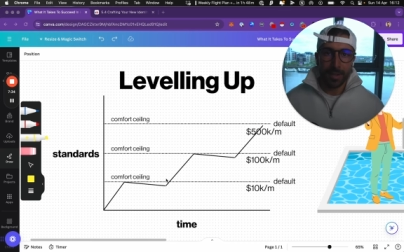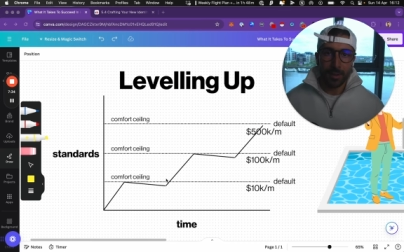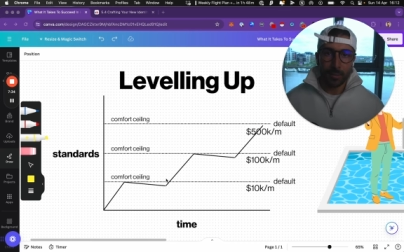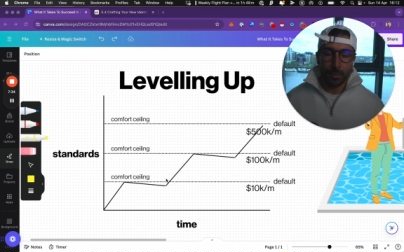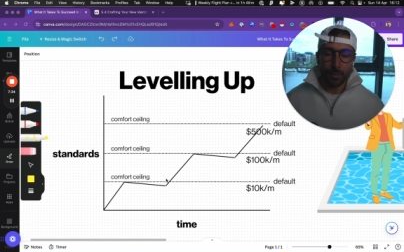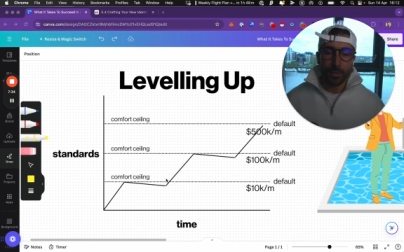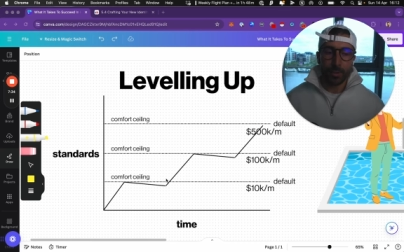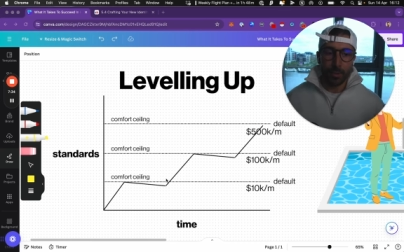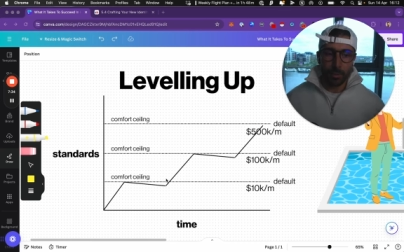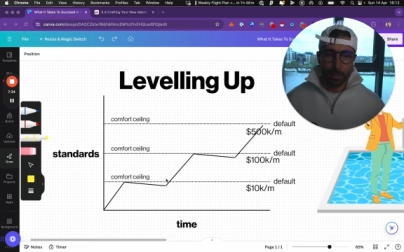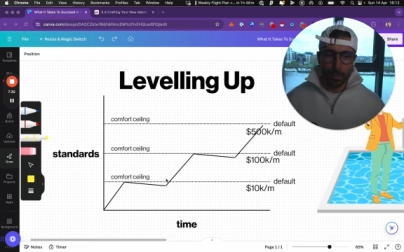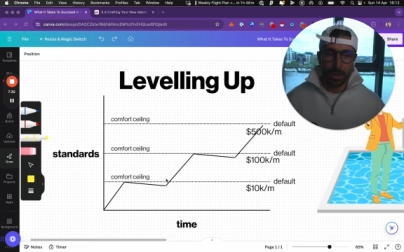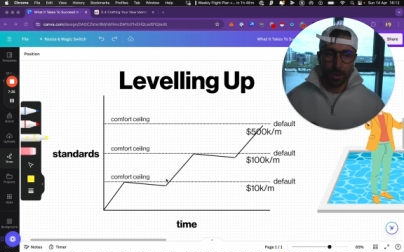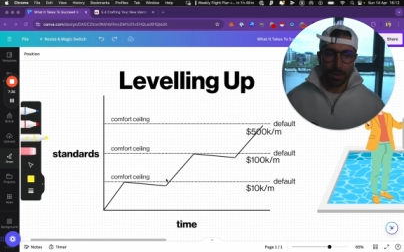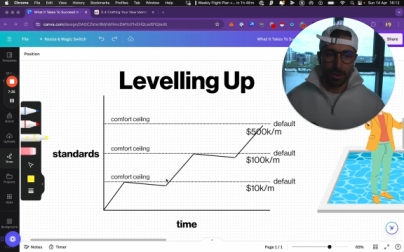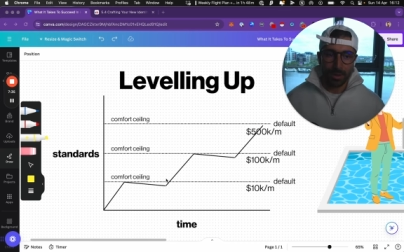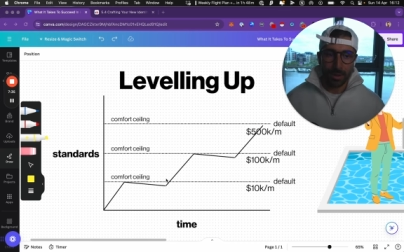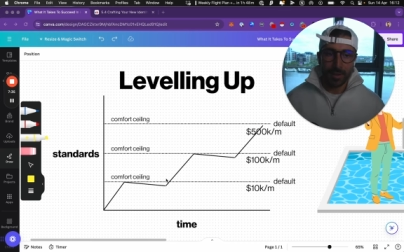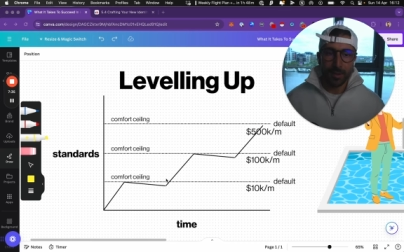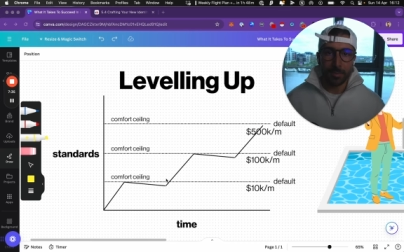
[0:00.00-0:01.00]
when we
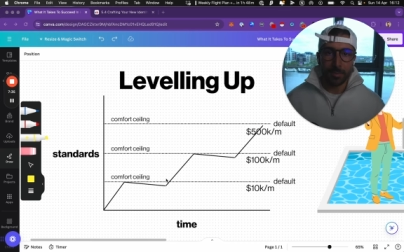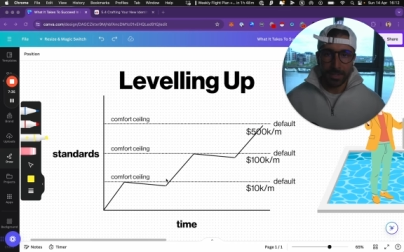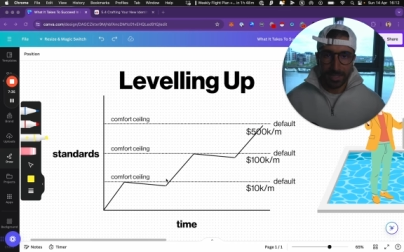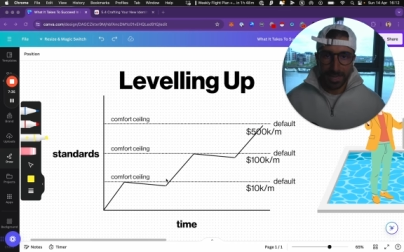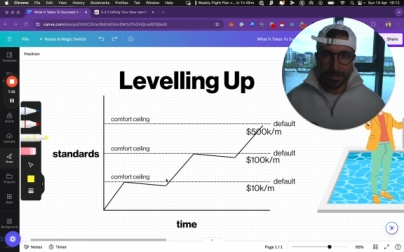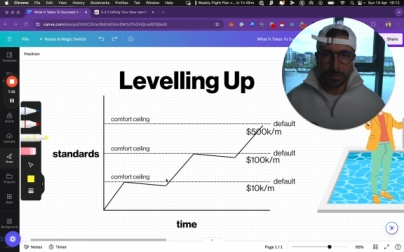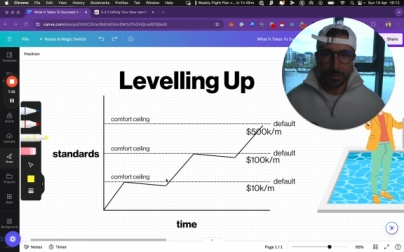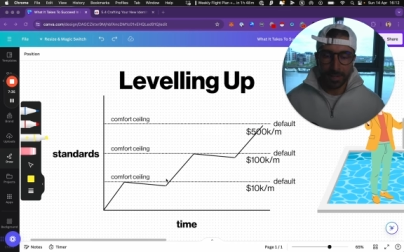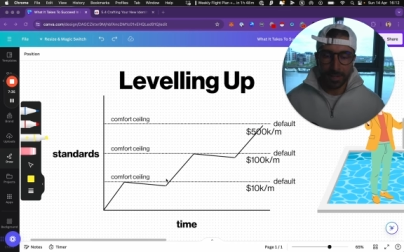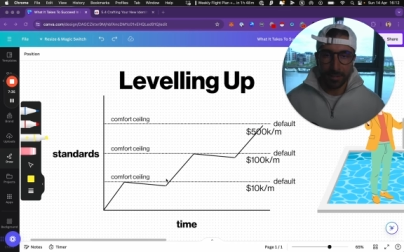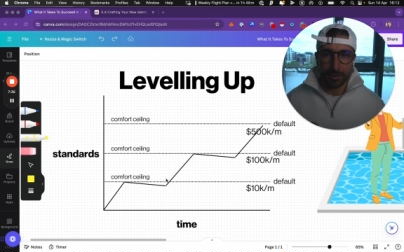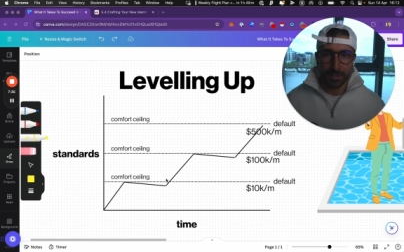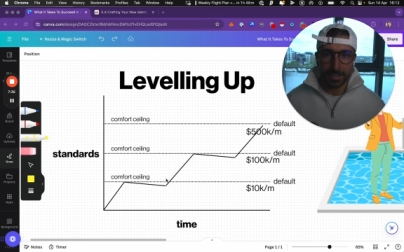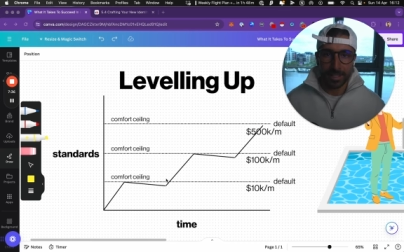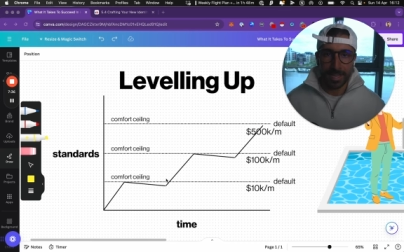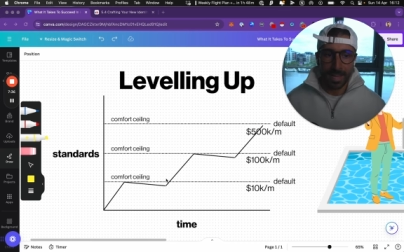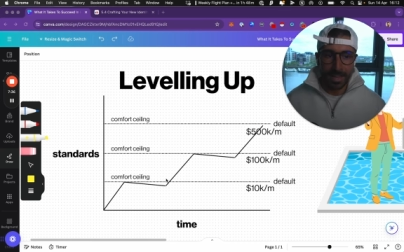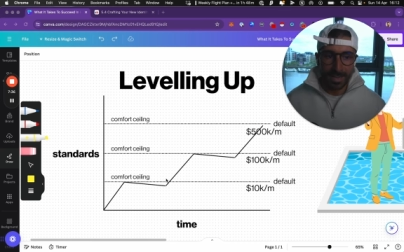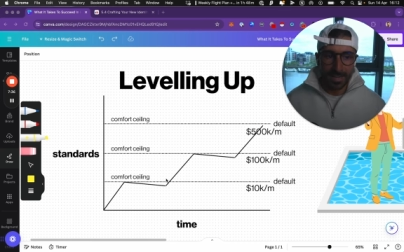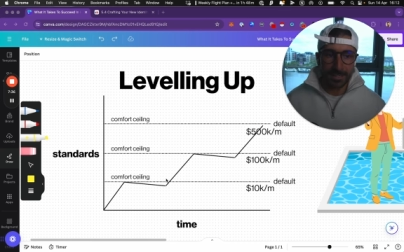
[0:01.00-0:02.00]
were potentially going to
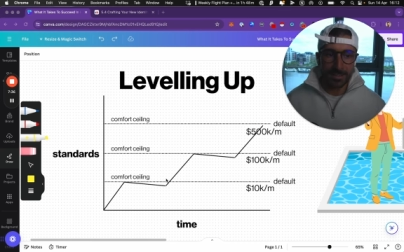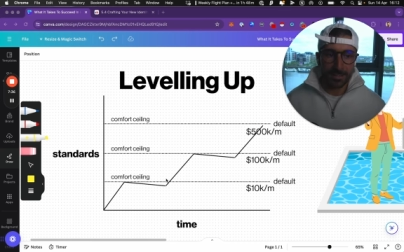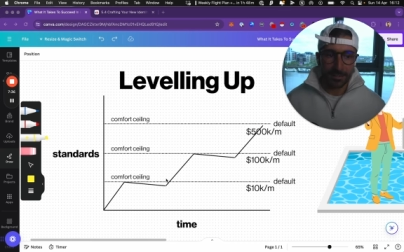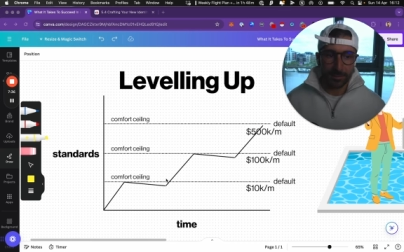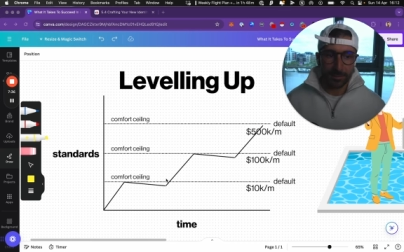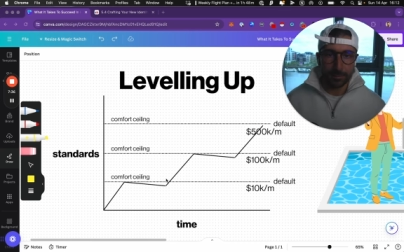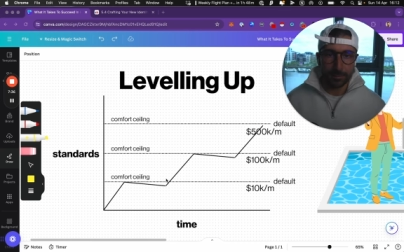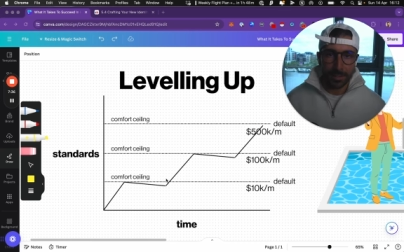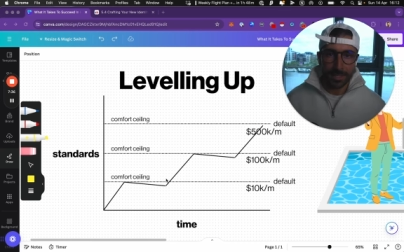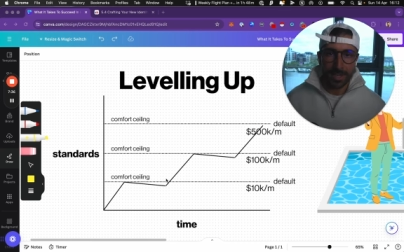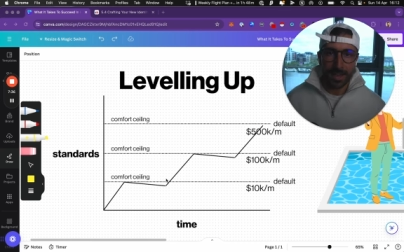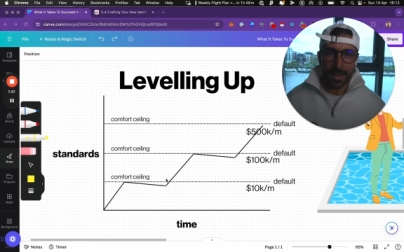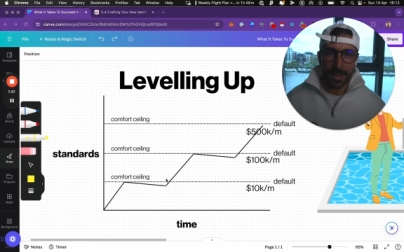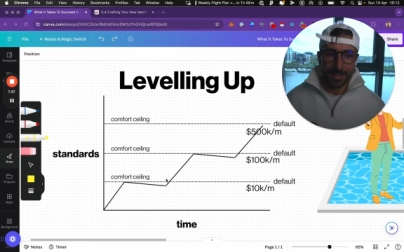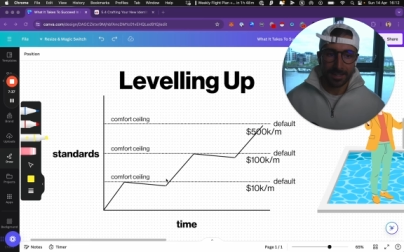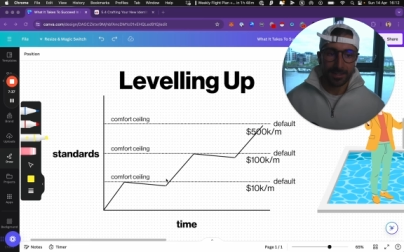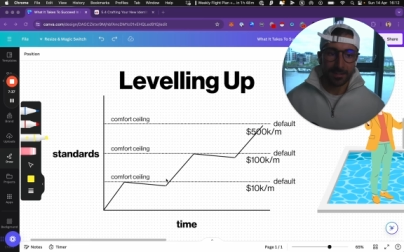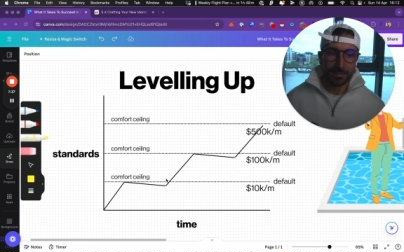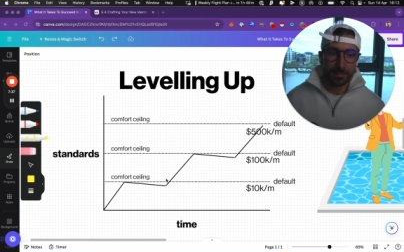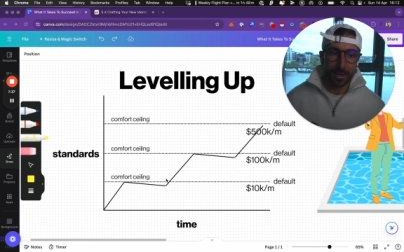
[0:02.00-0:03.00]
get eaten or
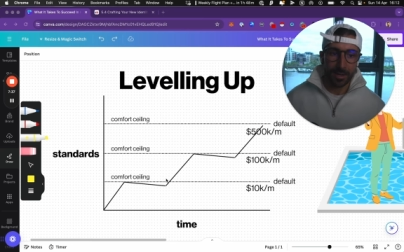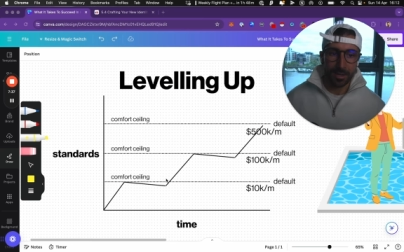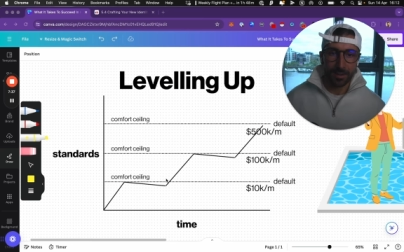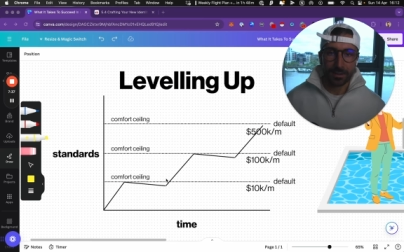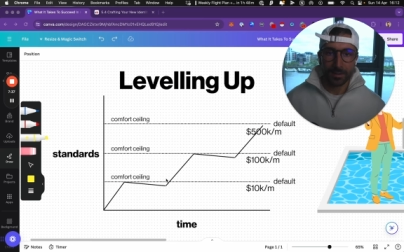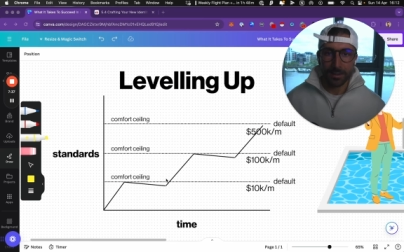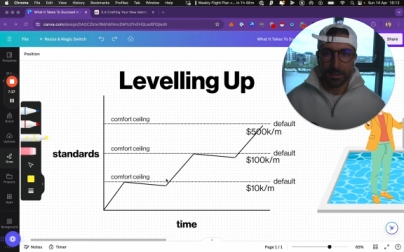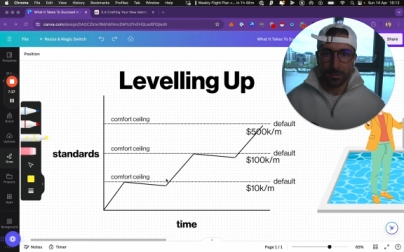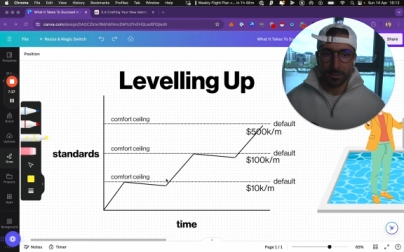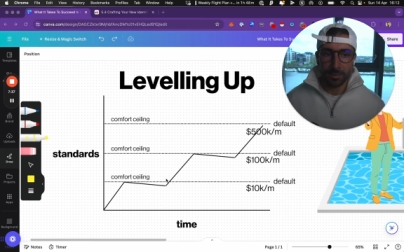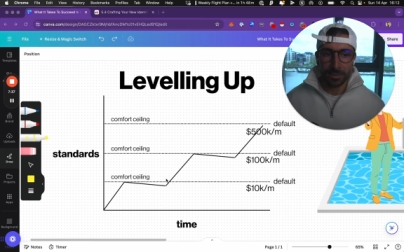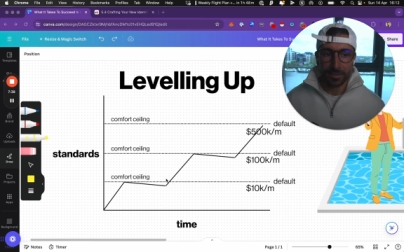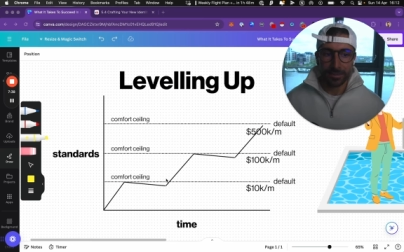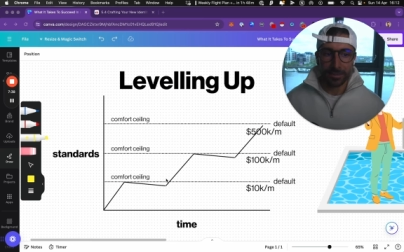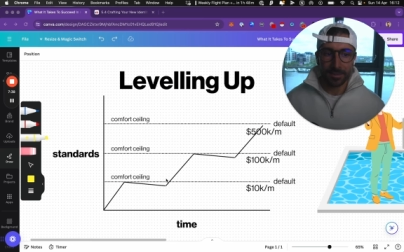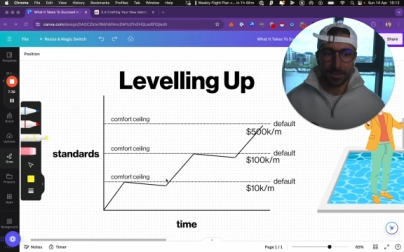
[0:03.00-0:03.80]
attacked by other humans.